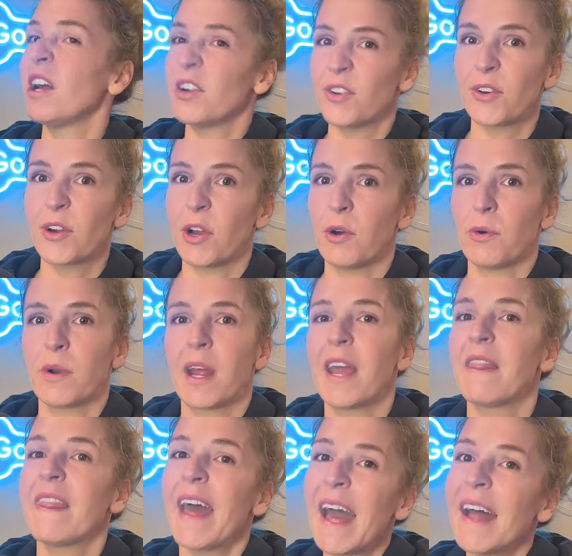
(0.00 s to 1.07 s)
undercoat,
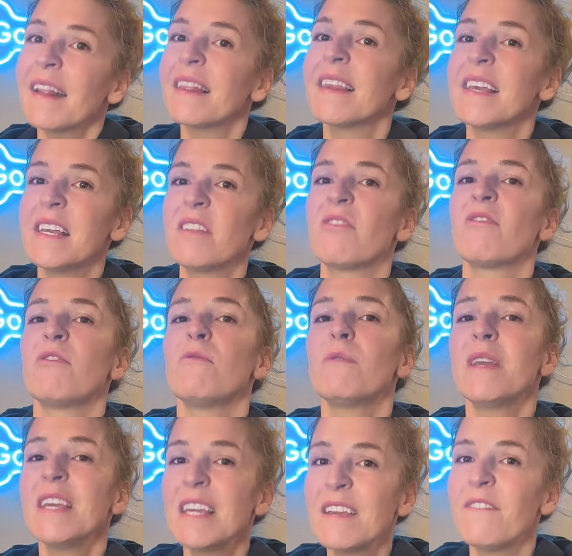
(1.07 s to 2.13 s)
and that leads to
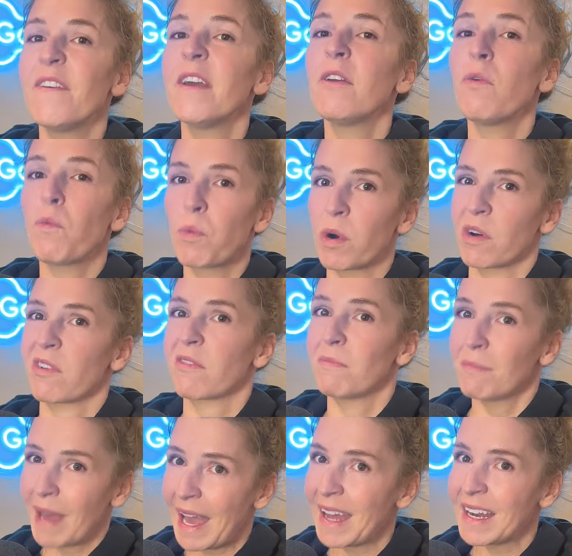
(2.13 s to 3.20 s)
even worse
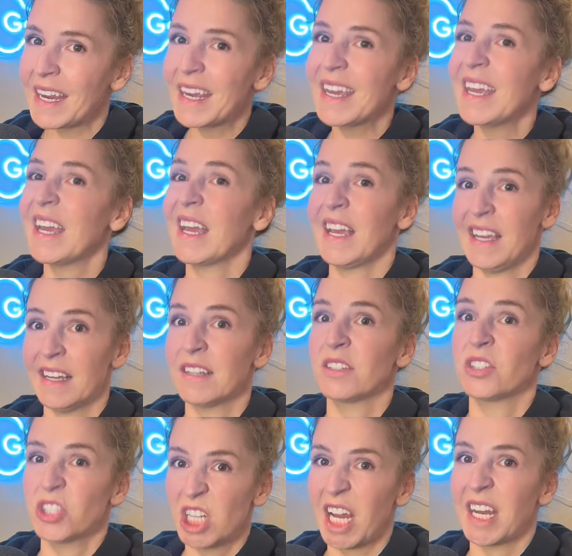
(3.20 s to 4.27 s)
matting and
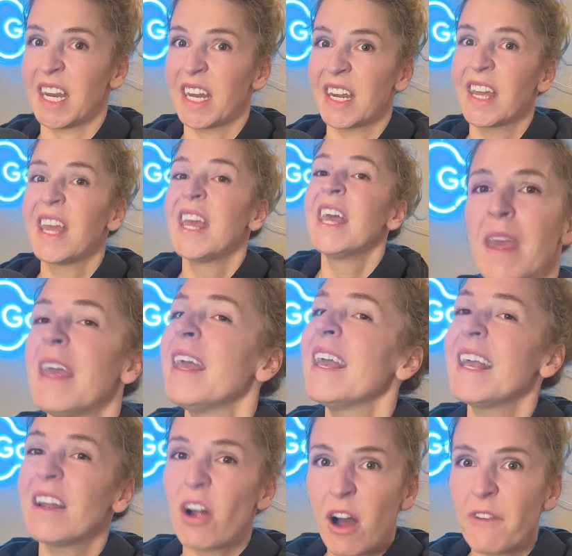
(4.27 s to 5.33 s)
shedding.
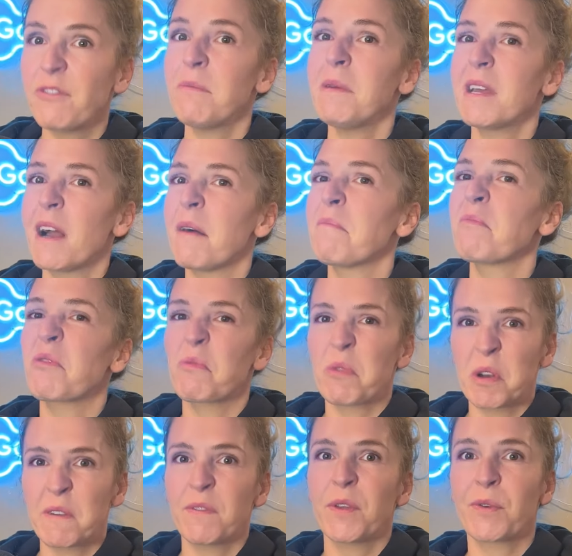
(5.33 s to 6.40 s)
It often becomes one
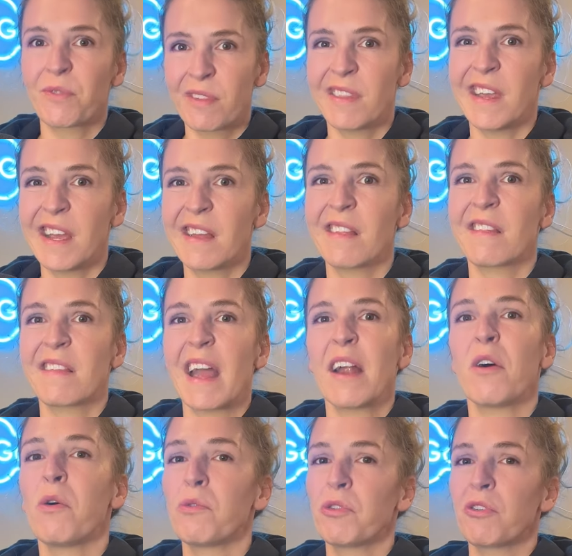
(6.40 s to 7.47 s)
of those things that
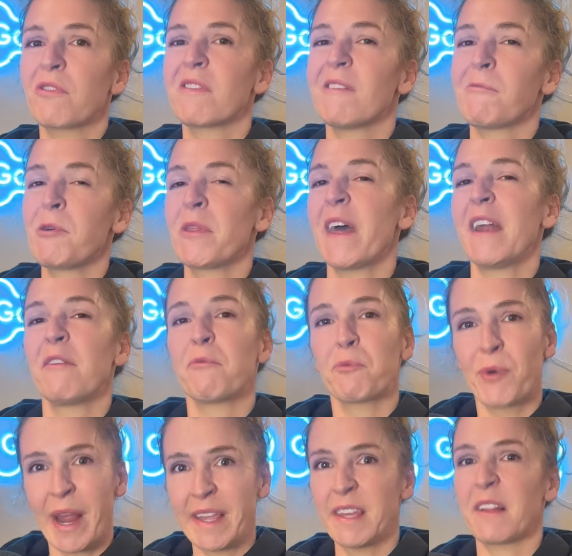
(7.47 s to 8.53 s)
owners will then
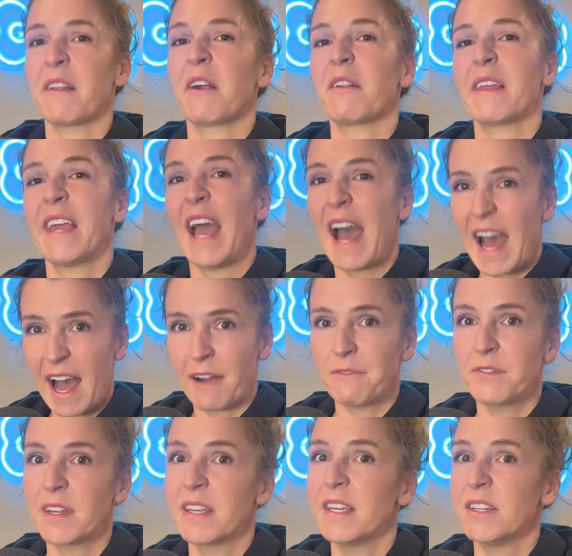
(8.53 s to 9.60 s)
regularly have
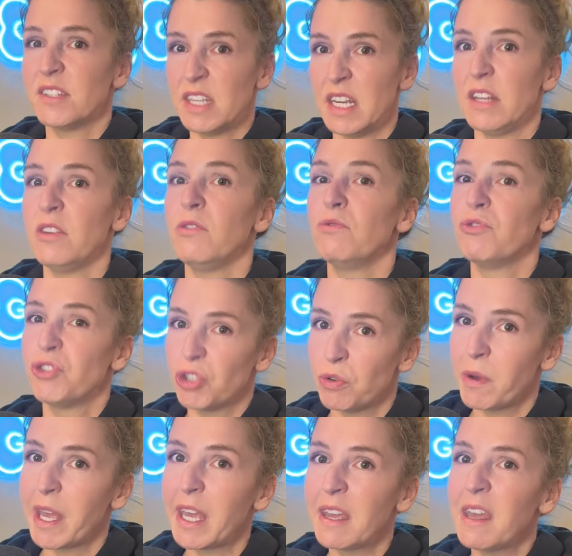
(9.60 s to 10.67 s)
to continue
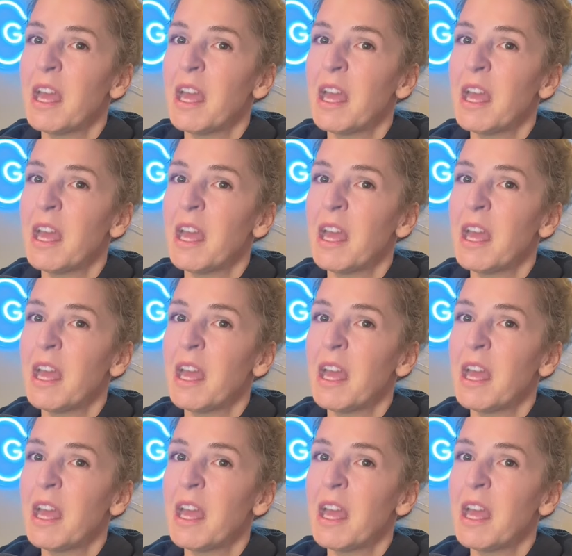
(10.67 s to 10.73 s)
doing